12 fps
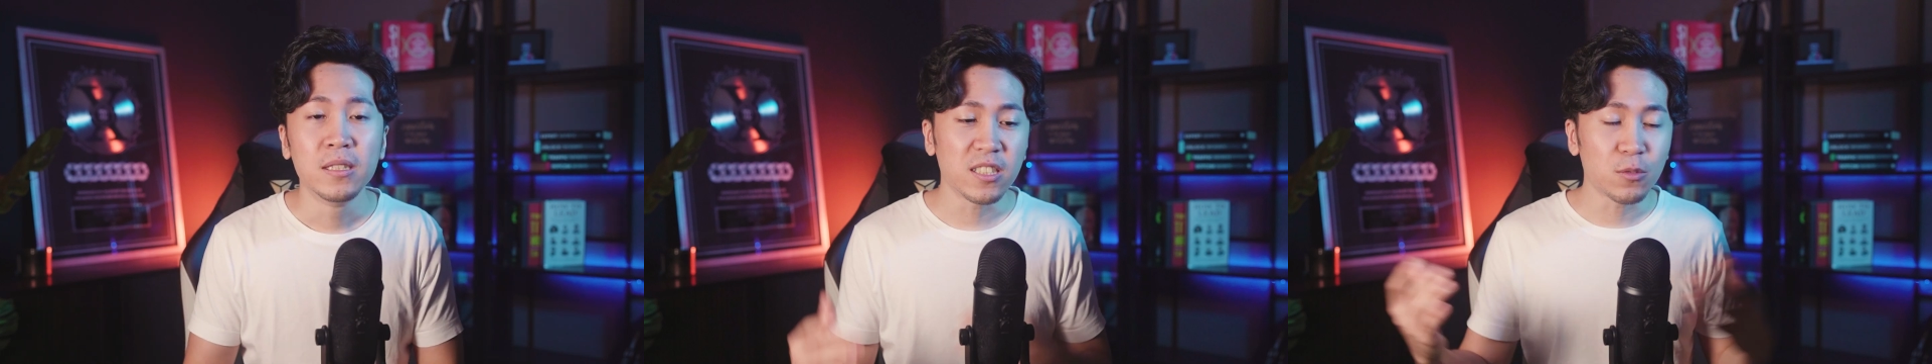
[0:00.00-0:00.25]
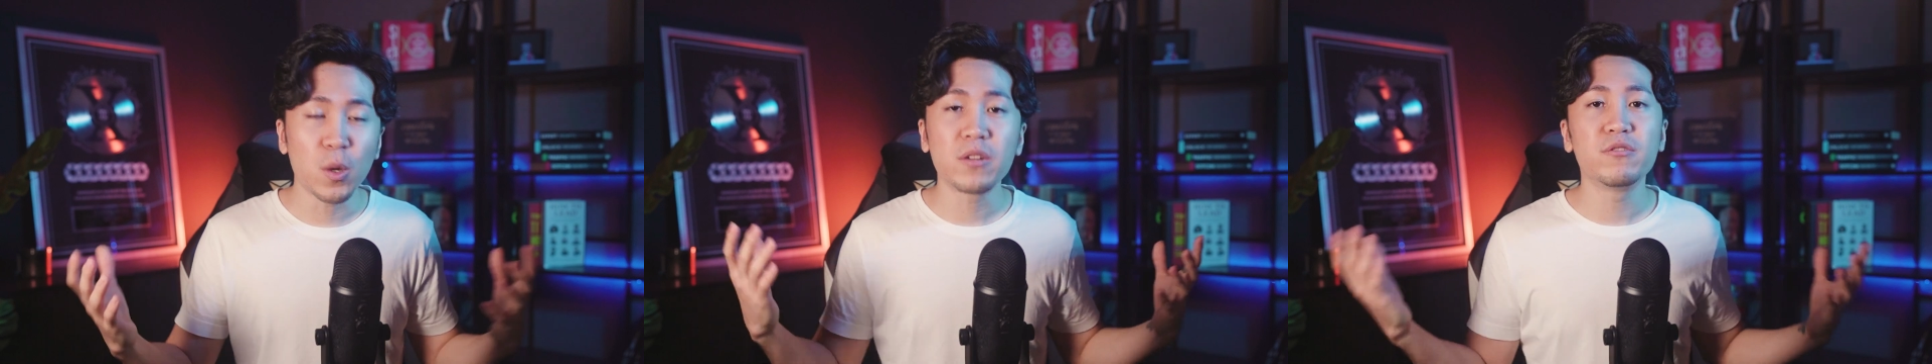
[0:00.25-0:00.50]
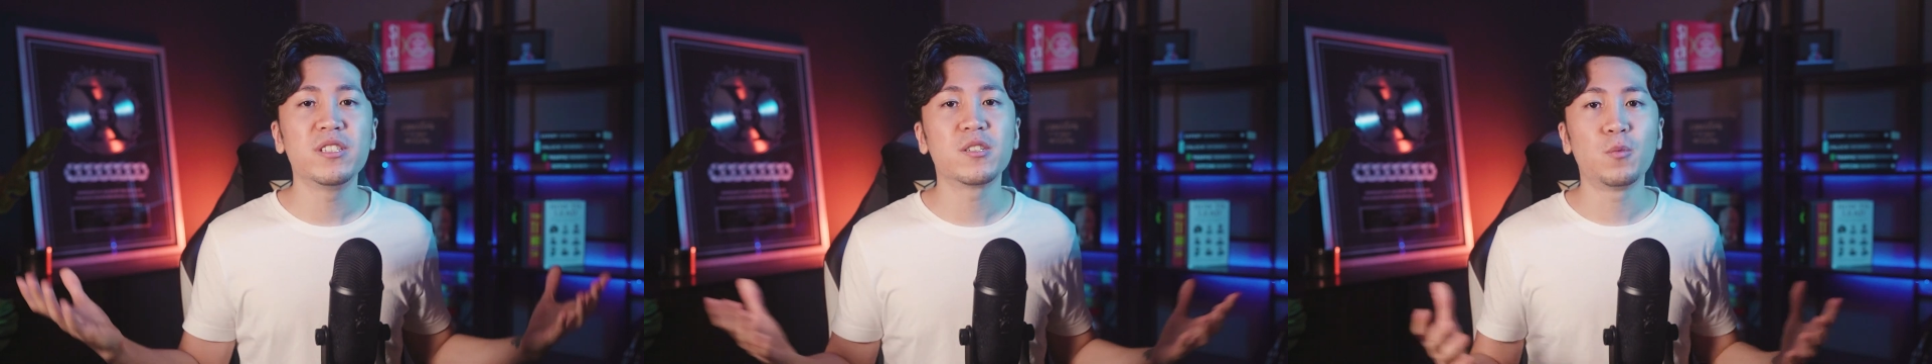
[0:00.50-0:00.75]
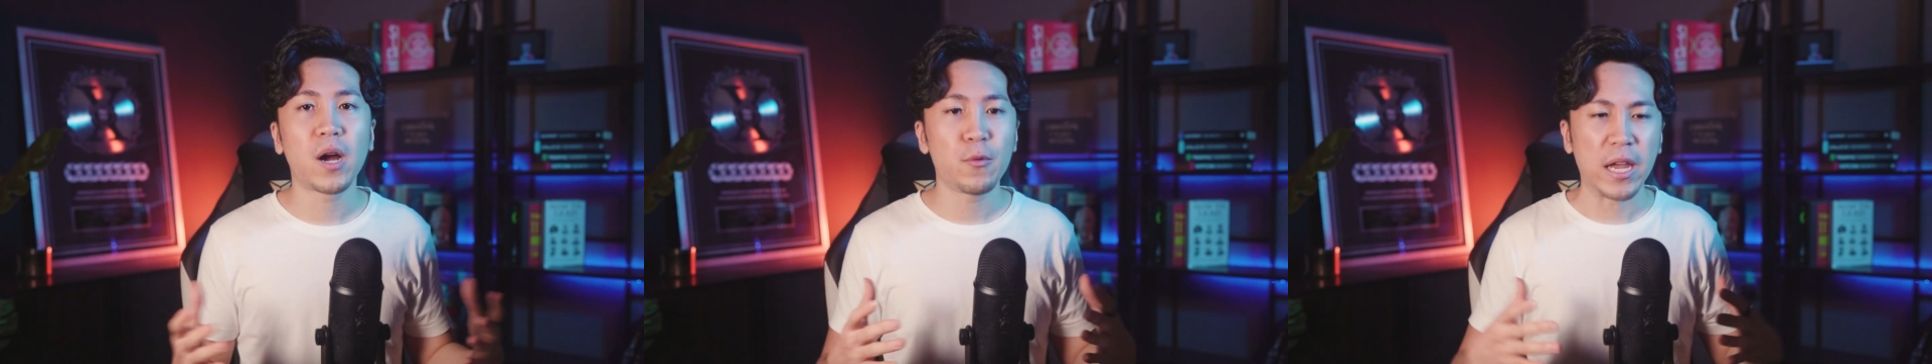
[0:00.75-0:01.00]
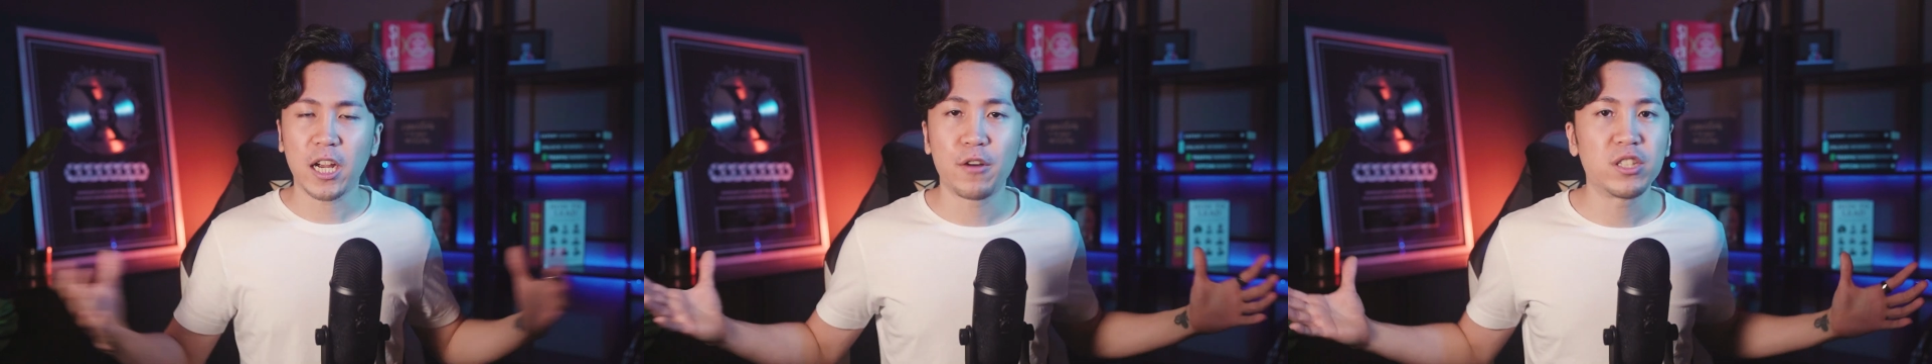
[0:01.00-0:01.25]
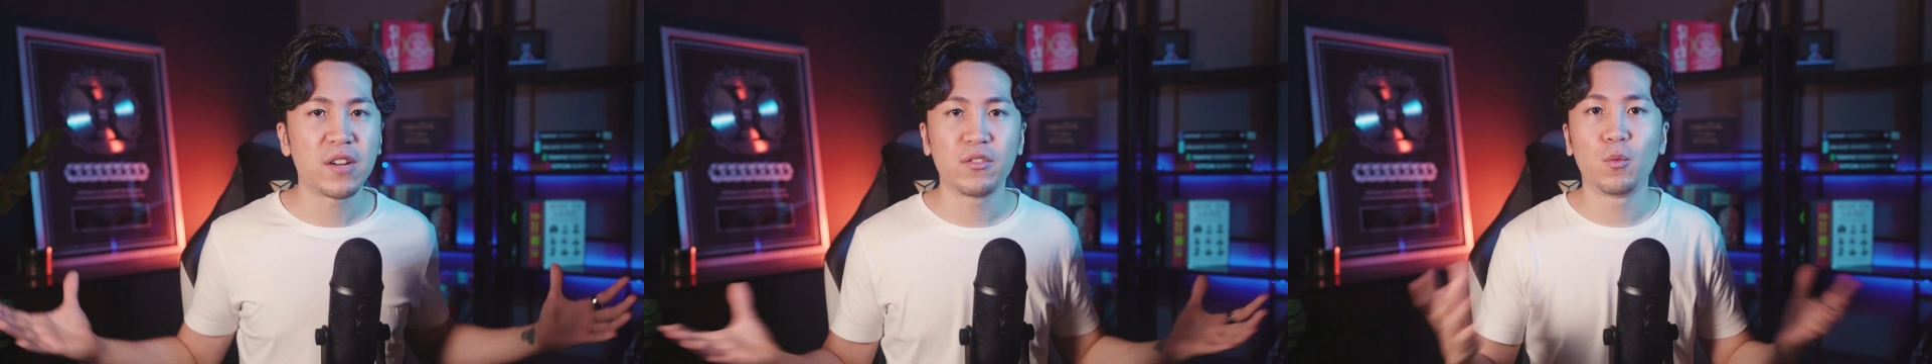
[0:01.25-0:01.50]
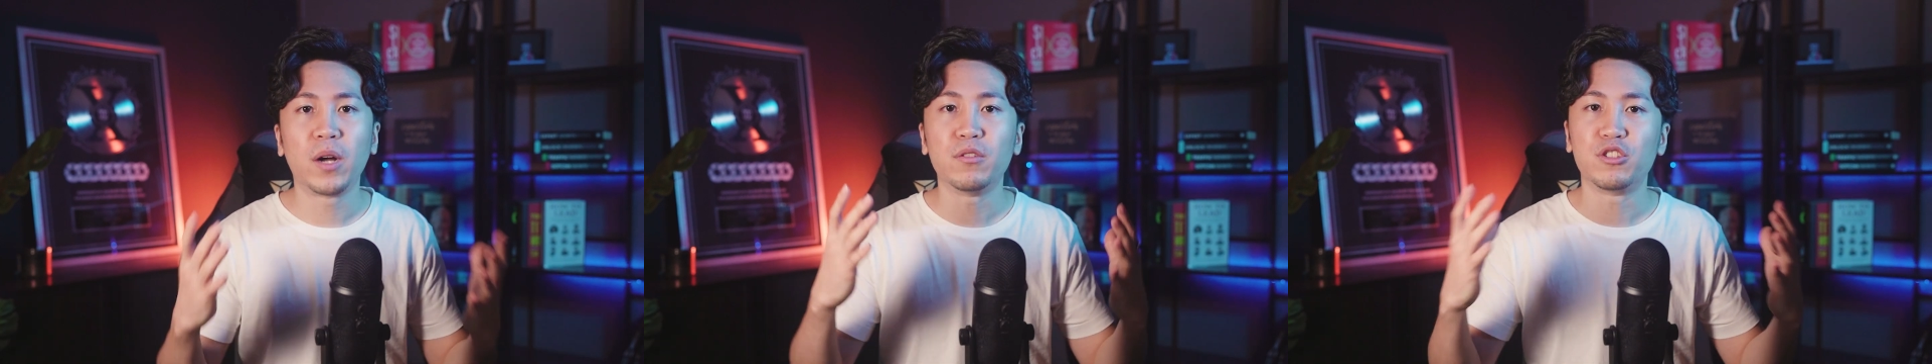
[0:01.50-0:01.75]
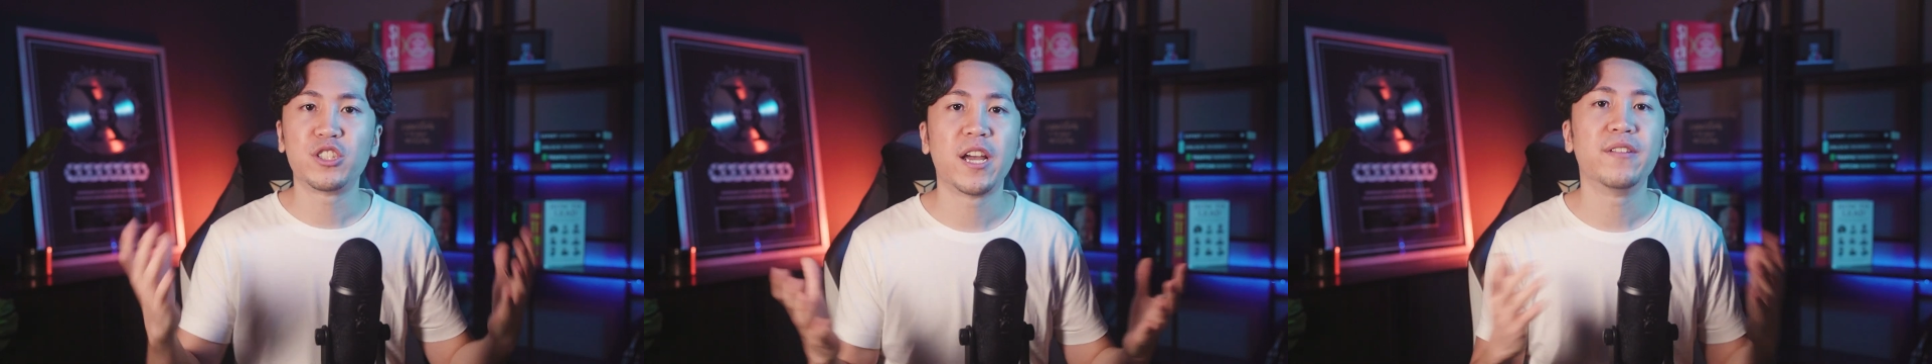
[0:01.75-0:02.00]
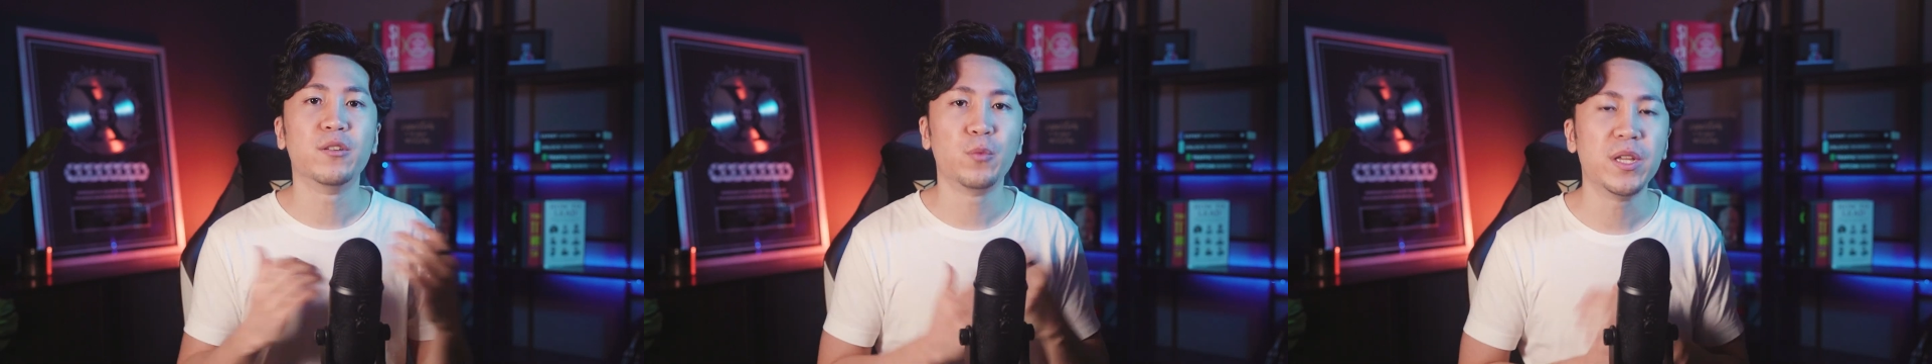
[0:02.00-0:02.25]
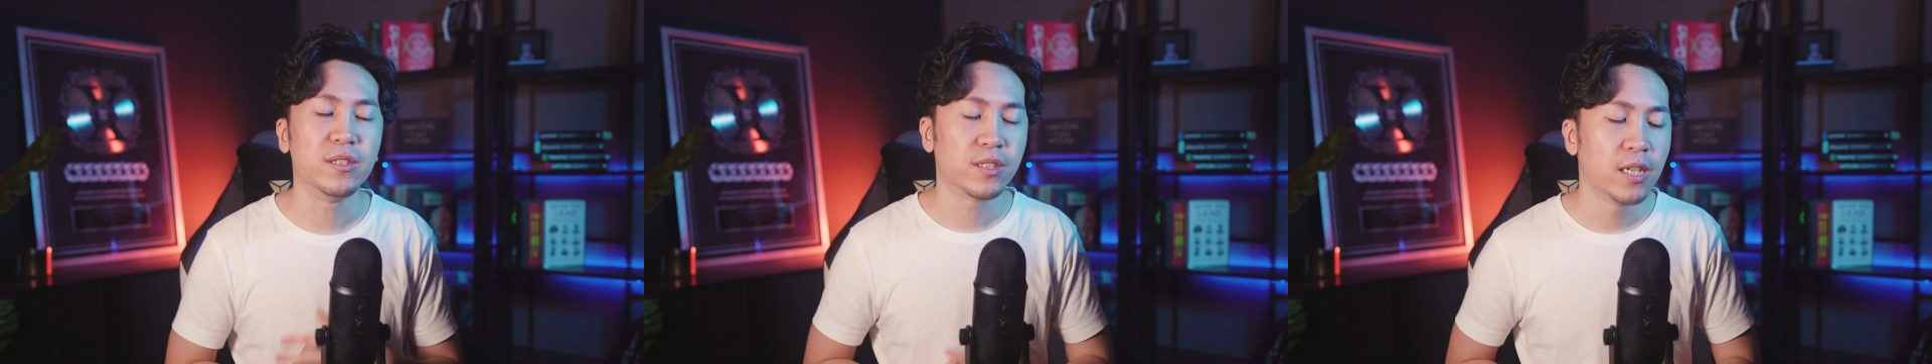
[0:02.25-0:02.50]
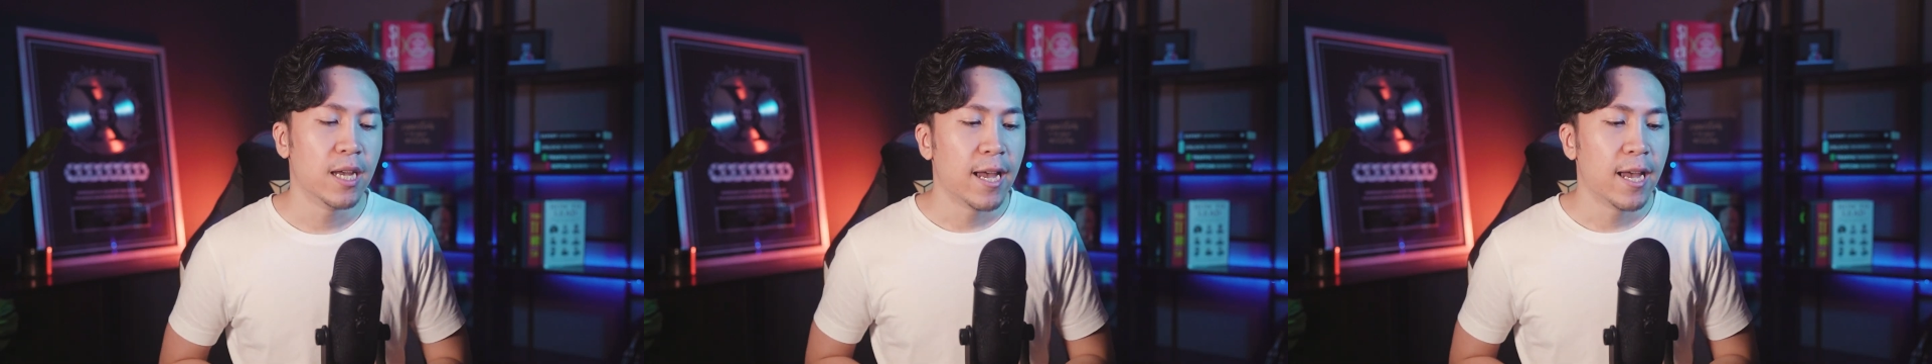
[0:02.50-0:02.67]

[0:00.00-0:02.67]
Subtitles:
This is one of the reasons why we encourage everyone to share the wins.